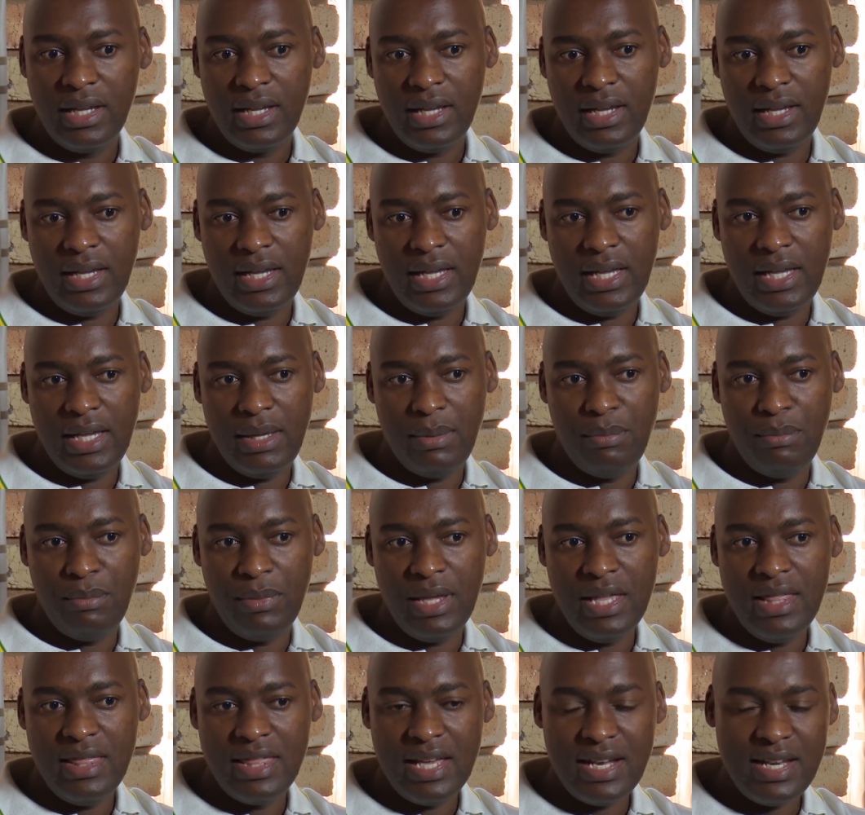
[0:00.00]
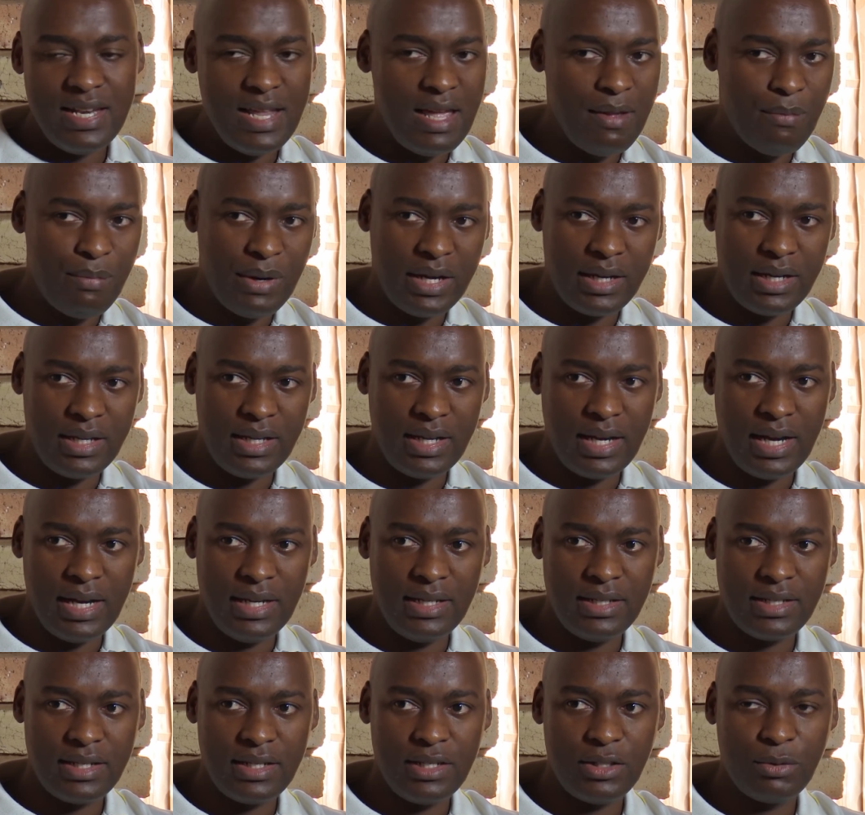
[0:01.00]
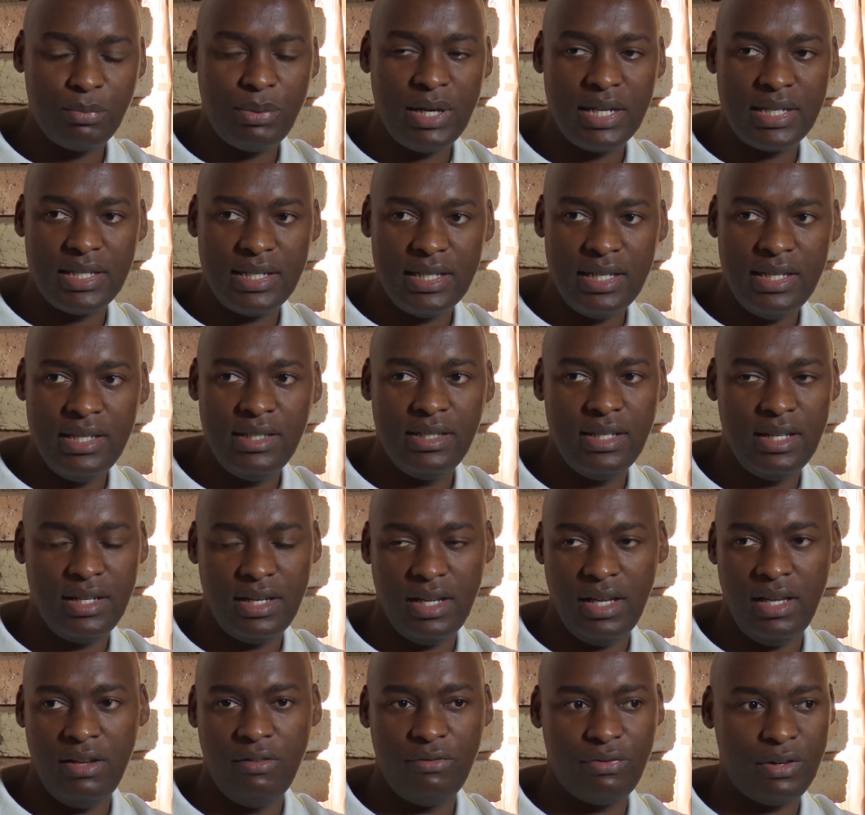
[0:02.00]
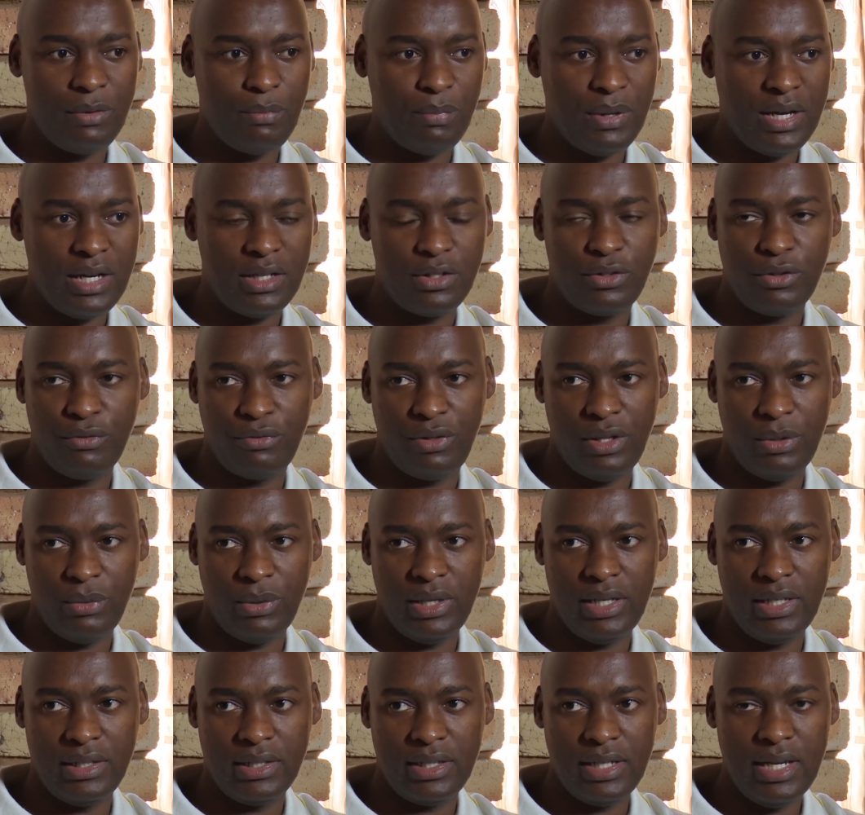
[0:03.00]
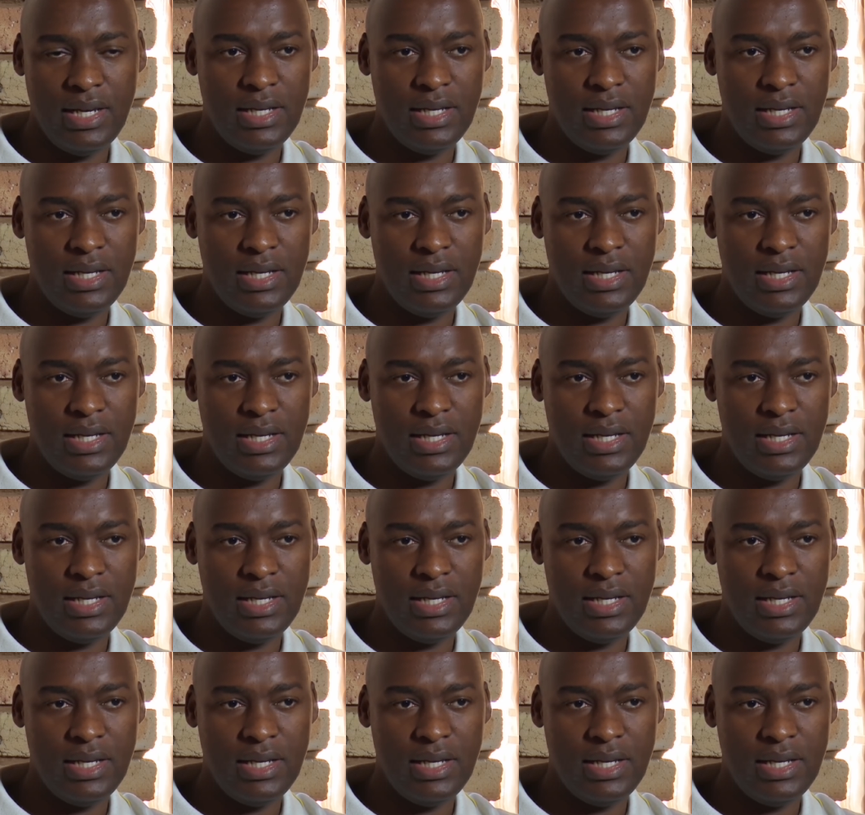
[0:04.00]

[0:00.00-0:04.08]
in the neighboring countries, but each and every part of the world.